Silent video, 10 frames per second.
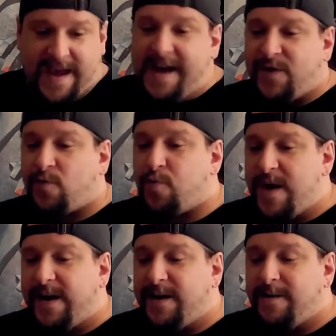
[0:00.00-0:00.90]
has
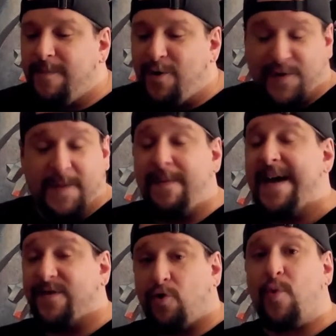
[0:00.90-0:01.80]
written most of the
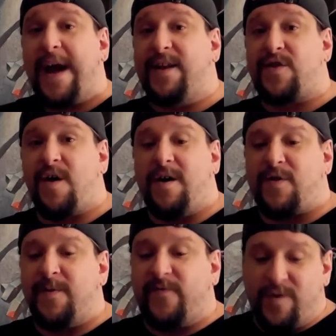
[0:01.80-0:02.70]
band's greatest
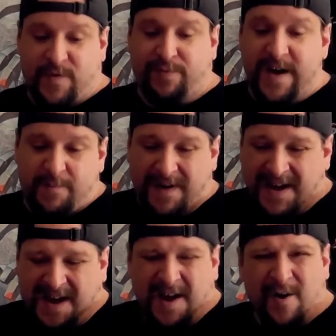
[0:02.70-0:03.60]
songs in the first place, but
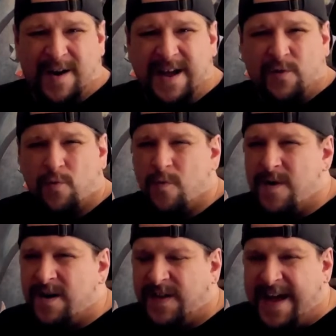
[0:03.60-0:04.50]
here he's
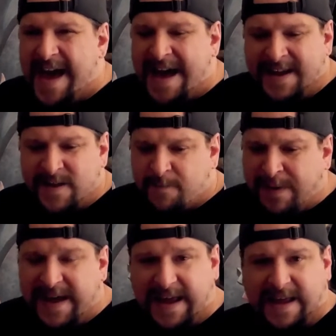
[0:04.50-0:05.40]
really at his
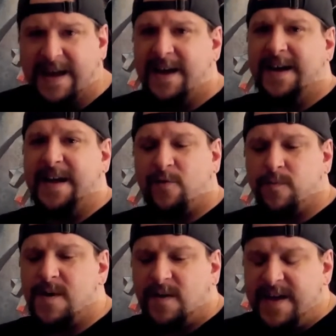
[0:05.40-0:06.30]
peak. He's
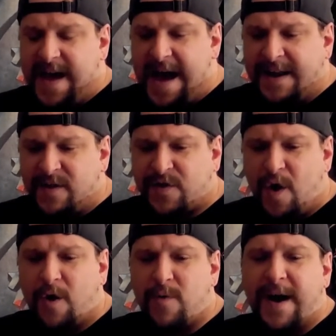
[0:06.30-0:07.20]
really at his
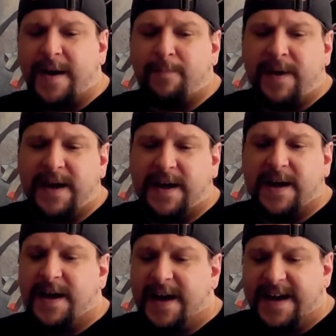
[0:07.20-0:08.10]
songwriting
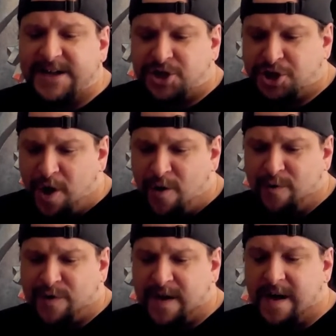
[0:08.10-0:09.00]
peak. It
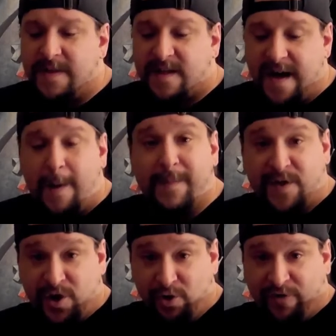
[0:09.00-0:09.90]
shows. This album
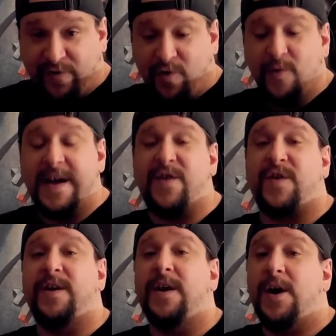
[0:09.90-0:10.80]
is huge for a
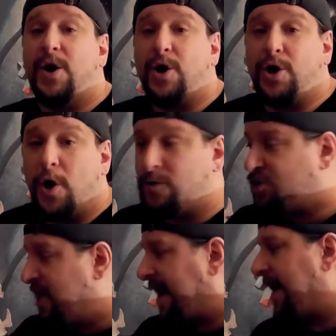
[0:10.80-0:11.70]
reason.
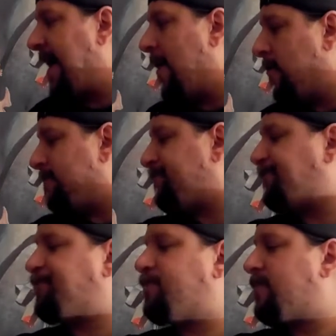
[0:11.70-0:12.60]
Go check it out.
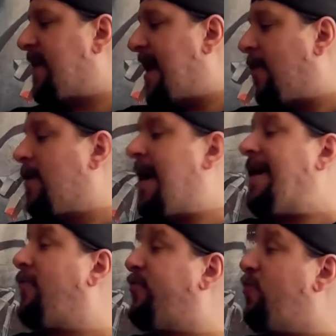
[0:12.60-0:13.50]
Now,
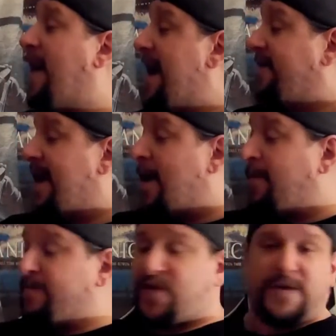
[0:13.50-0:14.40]
I don't do live
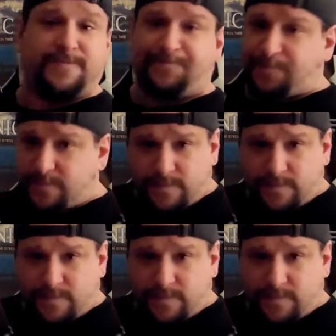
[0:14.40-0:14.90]
albums.